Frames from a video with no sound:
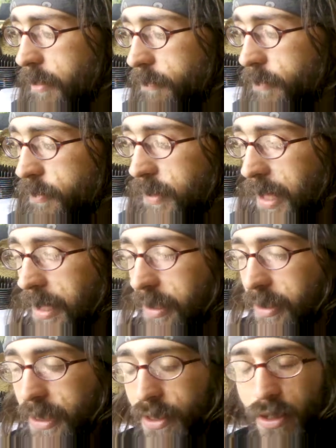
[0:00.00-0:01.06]
If you've
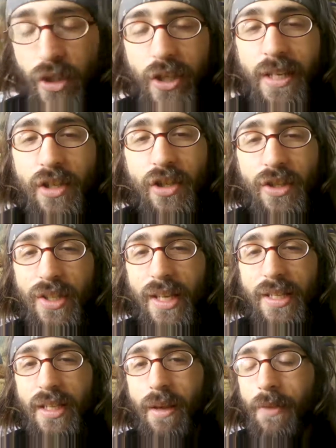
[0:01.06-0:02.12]
got any suggestions
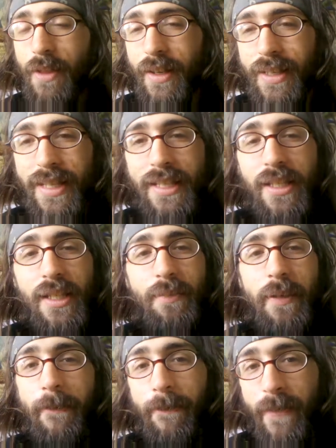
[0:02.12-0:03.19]
on something that needs to
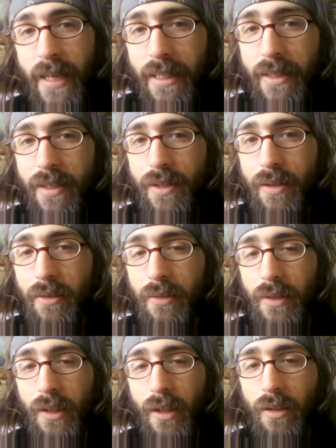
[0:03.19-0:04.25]
be fixed,
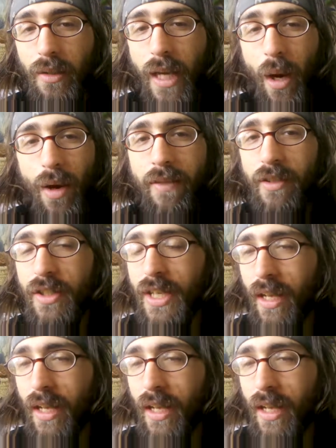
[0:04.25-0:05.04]
you know, however